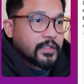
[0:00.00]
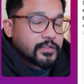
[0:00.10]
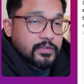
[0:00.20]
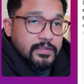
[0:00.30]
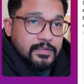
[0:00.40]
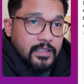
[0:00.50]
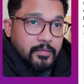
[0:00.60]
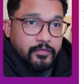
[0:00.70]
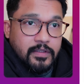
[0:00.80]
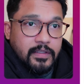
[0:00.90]
So this time
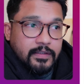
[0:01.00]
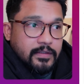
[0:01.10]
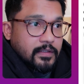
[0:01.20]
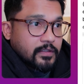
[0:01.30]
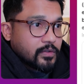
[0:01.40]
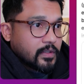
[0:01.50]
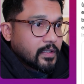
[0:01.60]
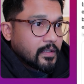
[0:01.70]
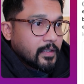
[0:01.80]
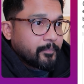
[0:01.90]
I've connected it to
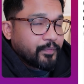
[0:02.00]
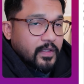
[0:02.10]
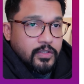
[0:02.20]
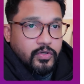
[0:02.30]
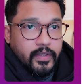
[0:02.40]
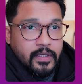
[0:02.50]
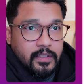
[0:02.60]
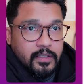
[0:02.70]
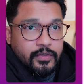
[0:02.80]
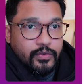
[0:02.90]
GitHub,
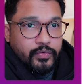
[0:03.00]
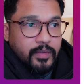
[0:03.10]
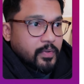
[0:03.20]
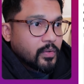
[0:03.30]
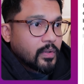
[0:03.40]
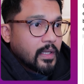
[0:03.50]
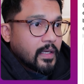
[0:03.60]
created a new repo,